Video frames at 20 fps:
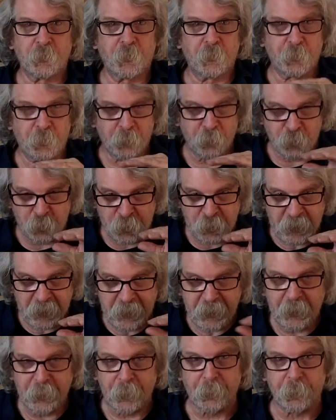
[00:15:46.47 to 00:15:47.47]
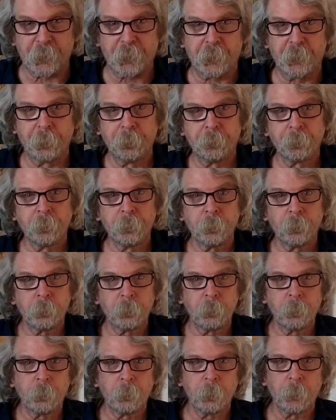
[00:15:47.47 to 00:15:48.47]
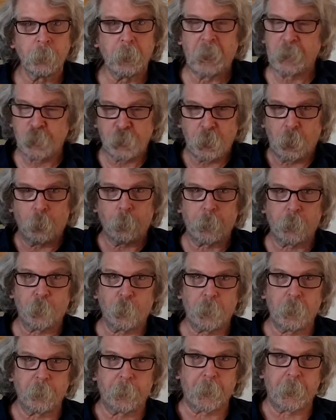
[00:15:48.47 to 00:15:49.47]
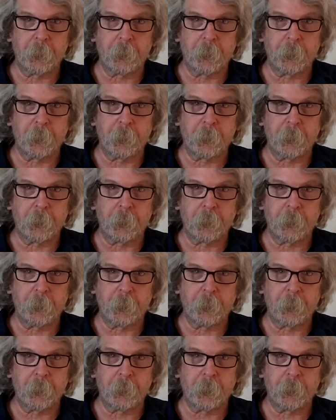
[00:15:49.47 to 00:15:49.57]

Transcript: Just she is. And she always will be.